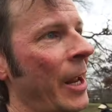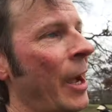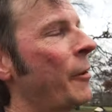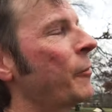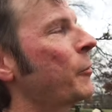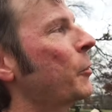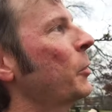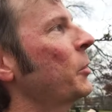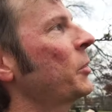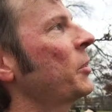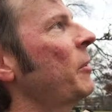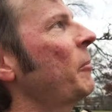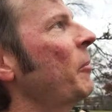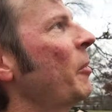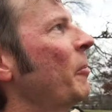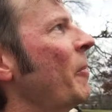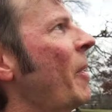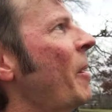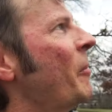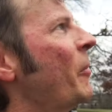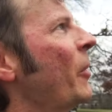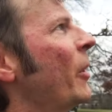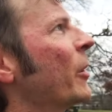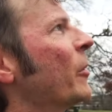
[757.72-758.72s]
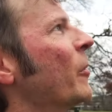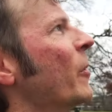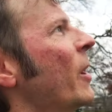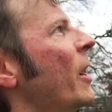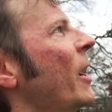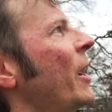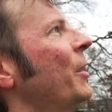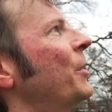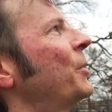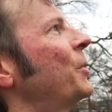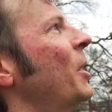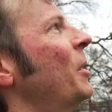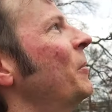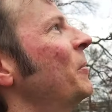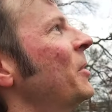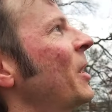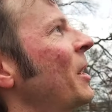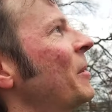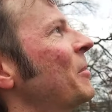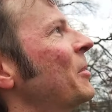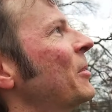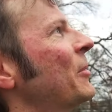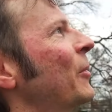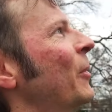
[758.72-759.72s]
now of course I'm remembering why I
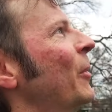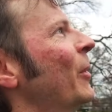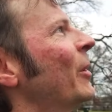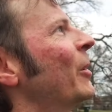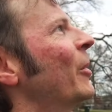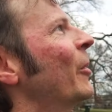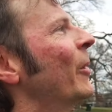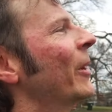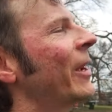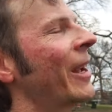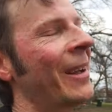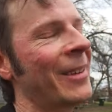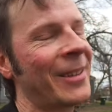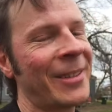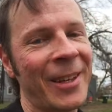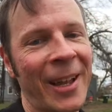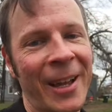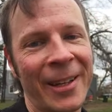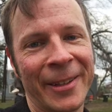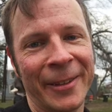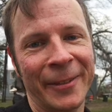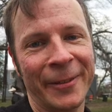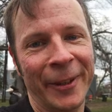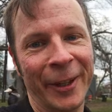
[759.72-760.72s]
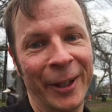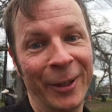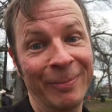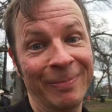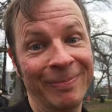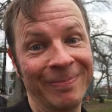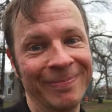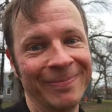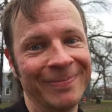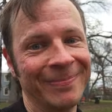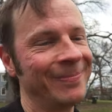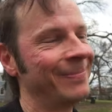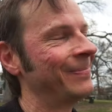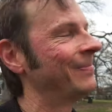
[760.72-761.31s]
sometimes avoid going outside to film.